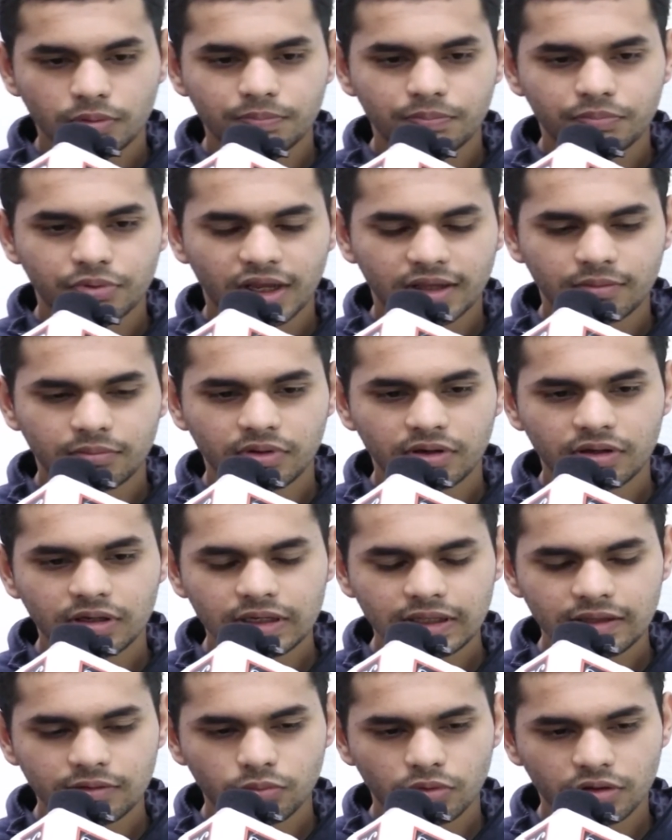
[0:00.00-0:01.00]

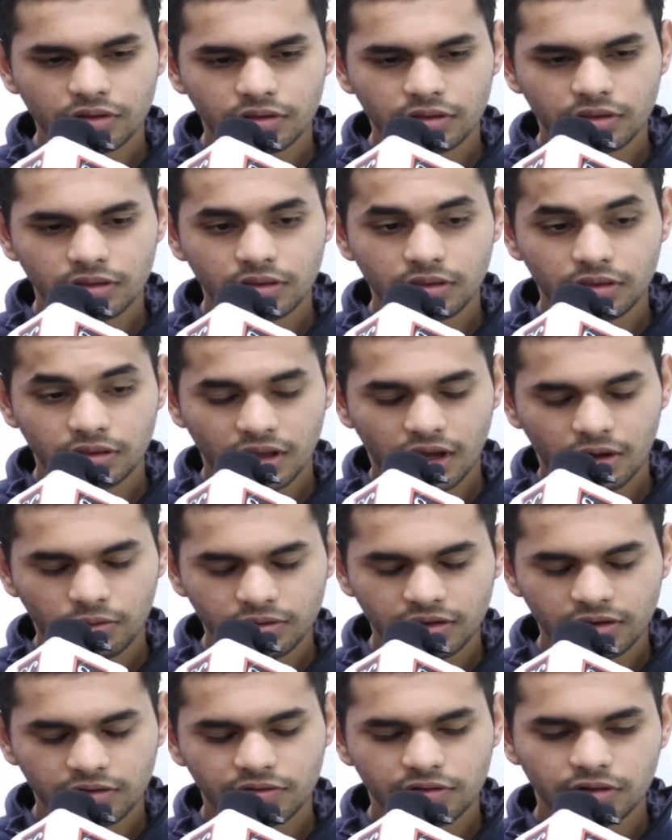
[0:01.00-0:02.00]
primarily how
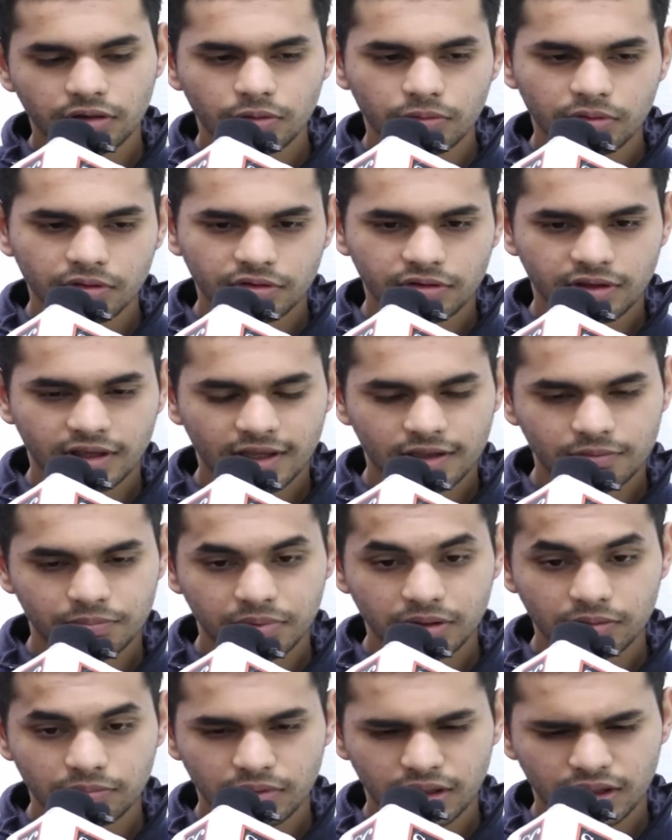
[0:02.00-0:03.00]
the institute is
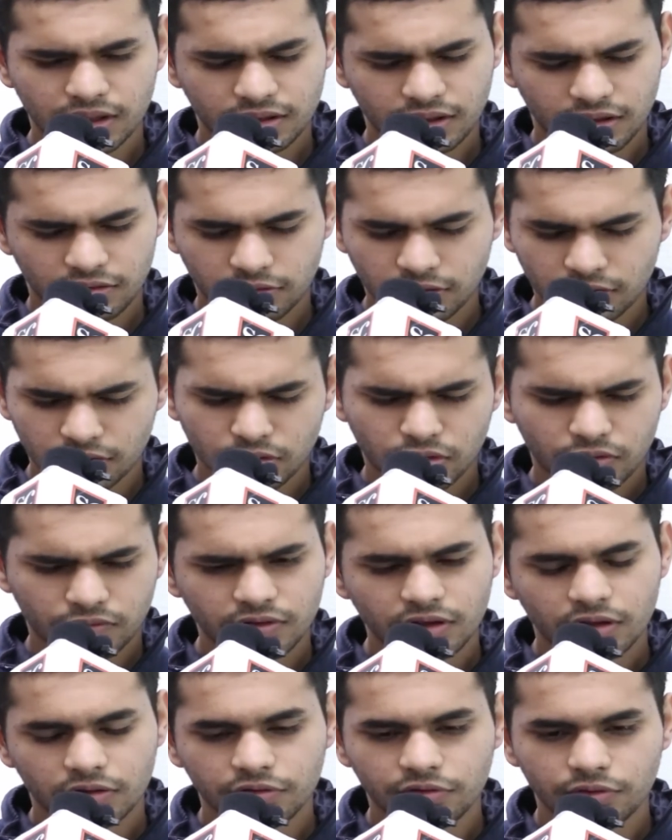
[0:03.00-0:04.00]
helping me, and I think a lot of
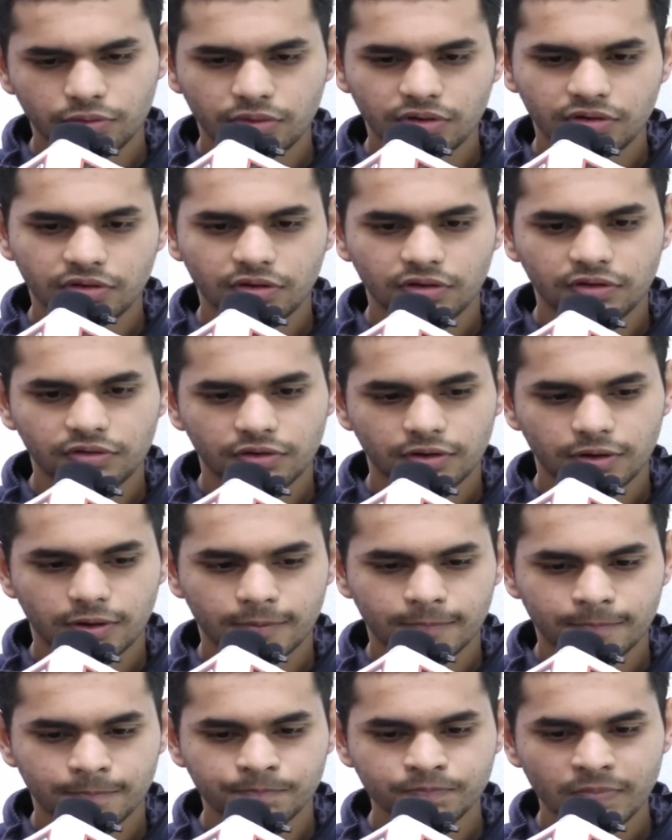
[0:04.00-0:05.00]
the other students, is
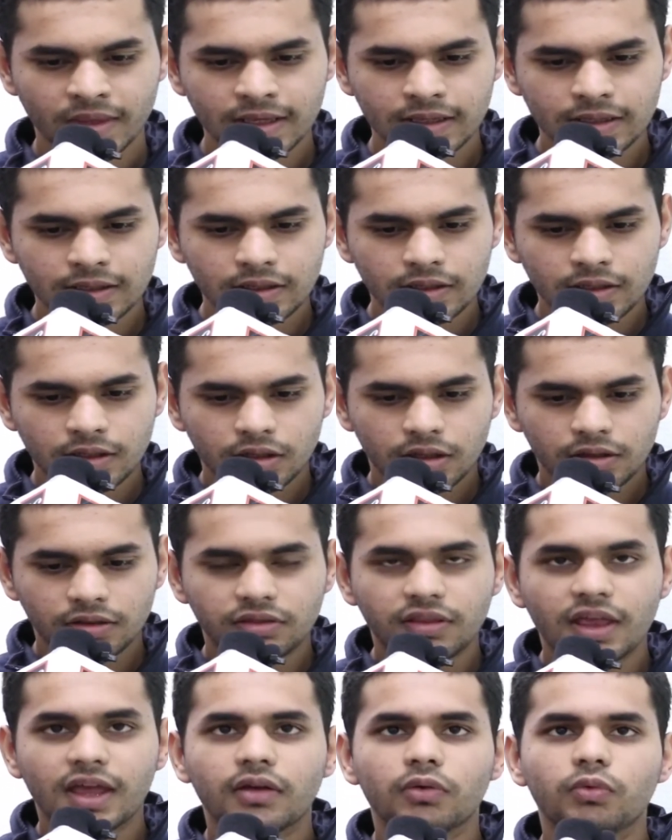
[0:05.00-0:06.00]

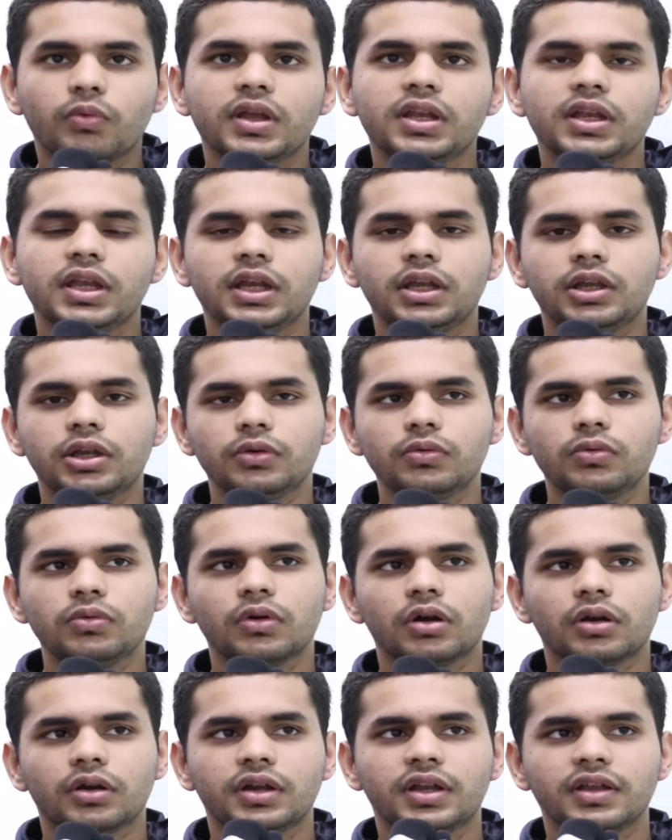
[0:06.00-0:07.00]
that we need
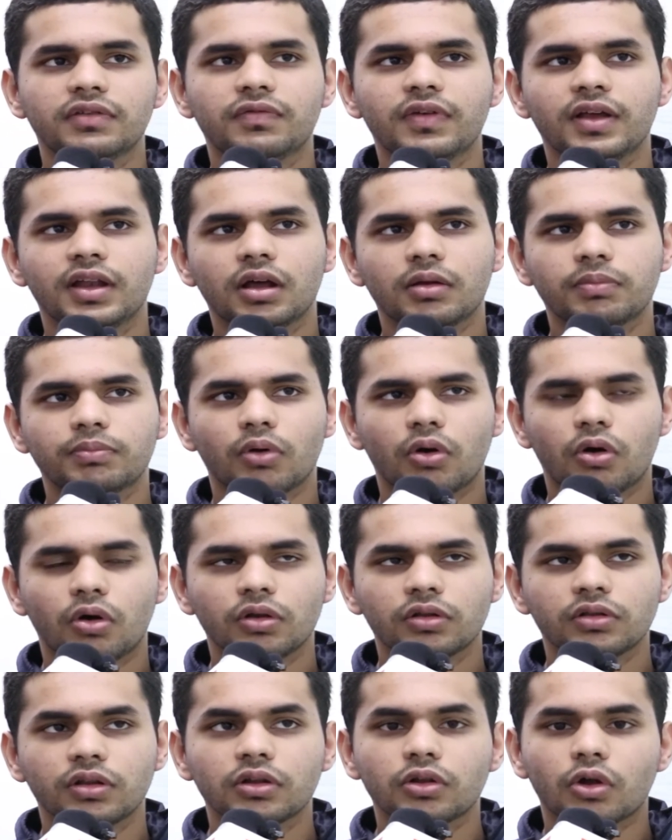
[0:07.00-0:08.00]
to develop
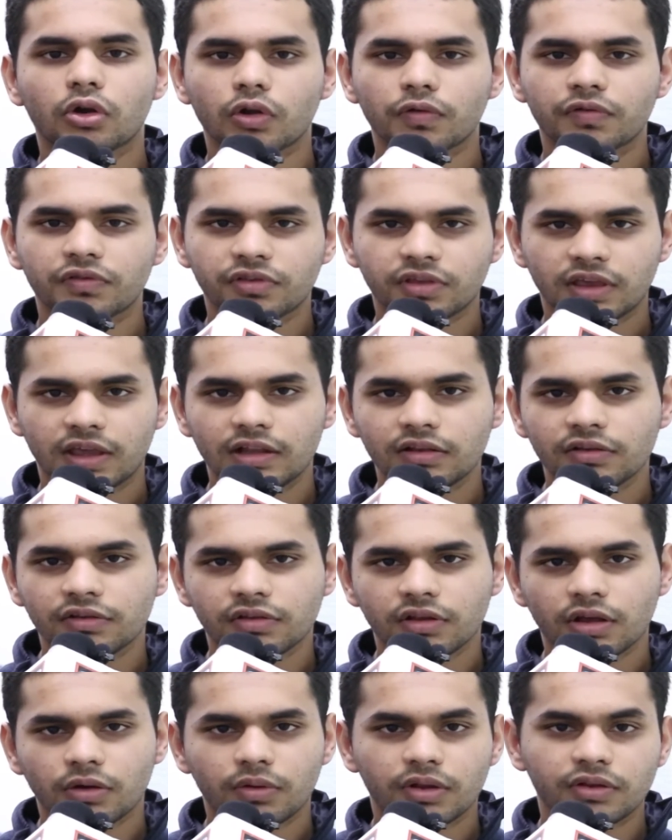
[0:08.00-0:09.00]
on a lot of
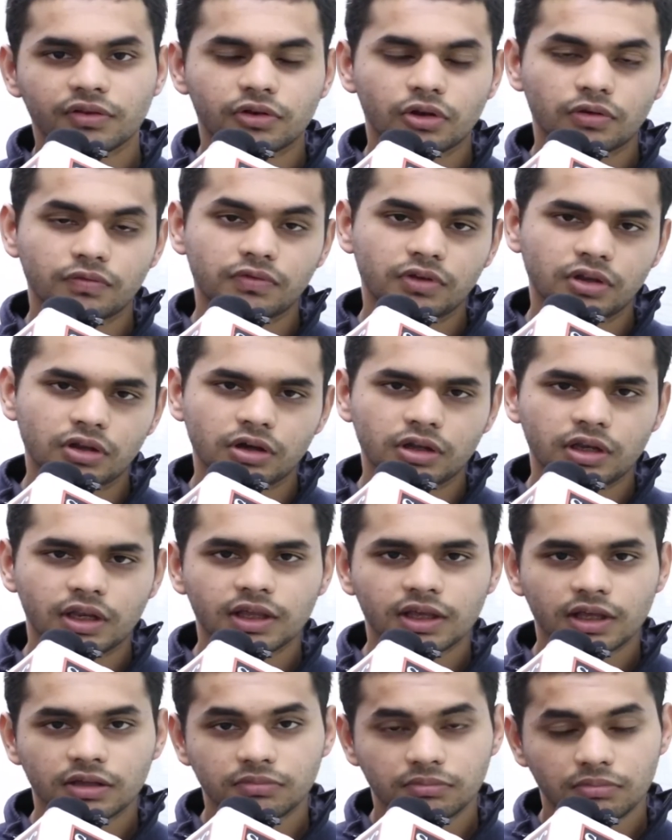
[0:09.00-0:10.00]
skills now instead of
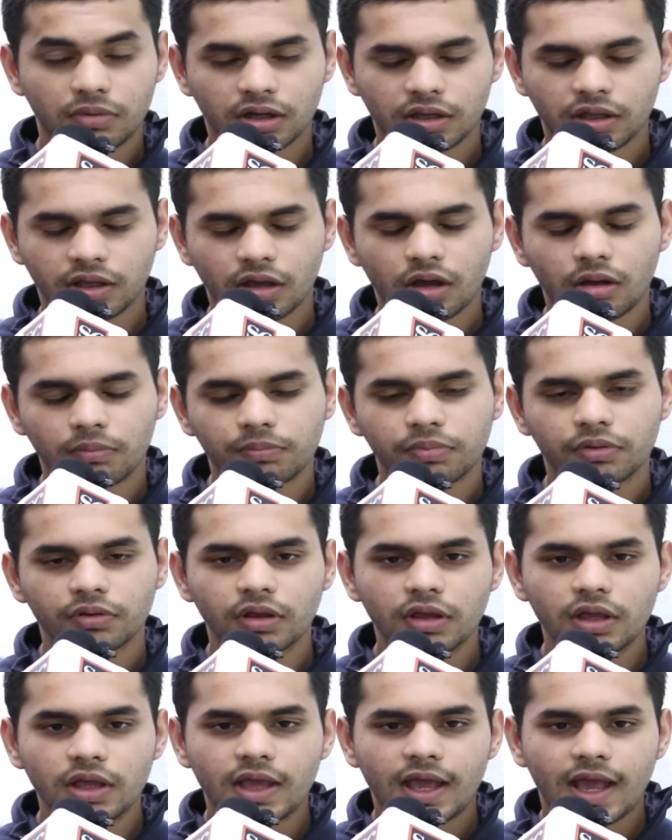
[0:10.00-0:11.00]
learning and mugging up,
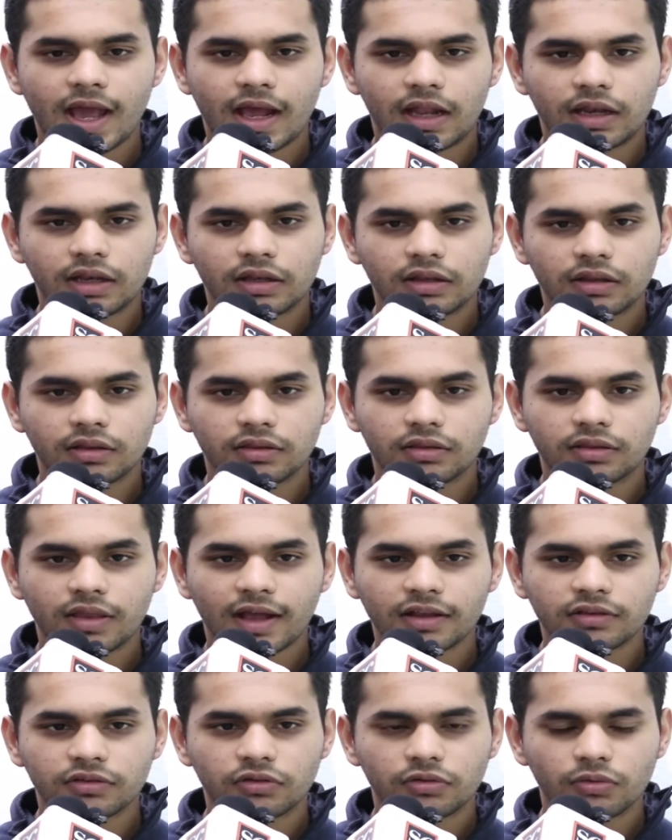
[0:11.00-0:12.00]
and
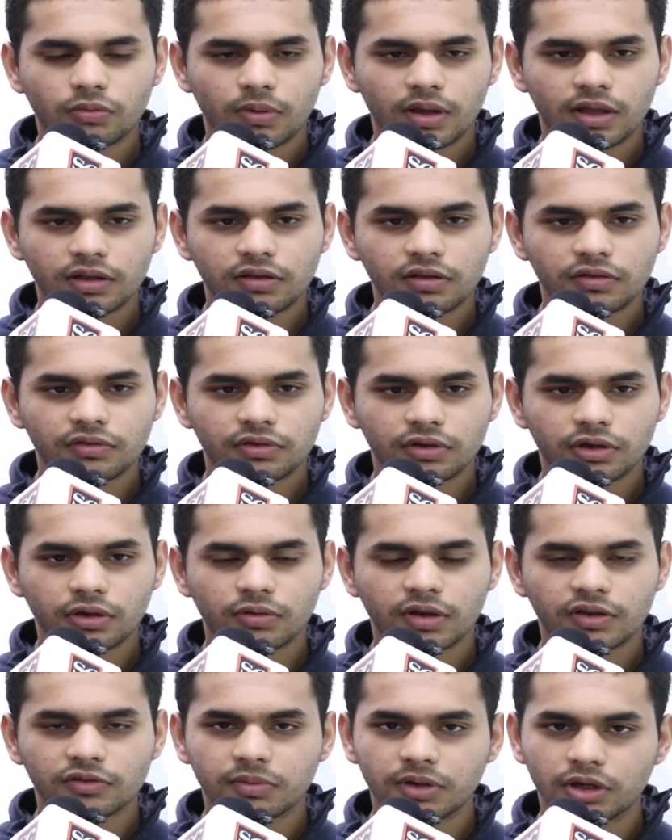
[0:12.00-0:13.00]
that's where the
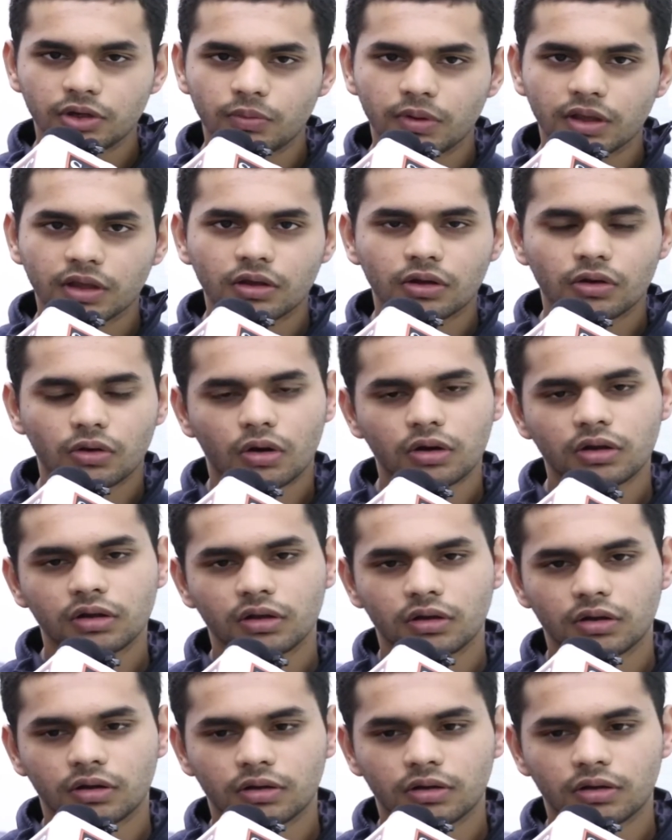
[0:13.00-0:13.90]
institute has been doing a lot.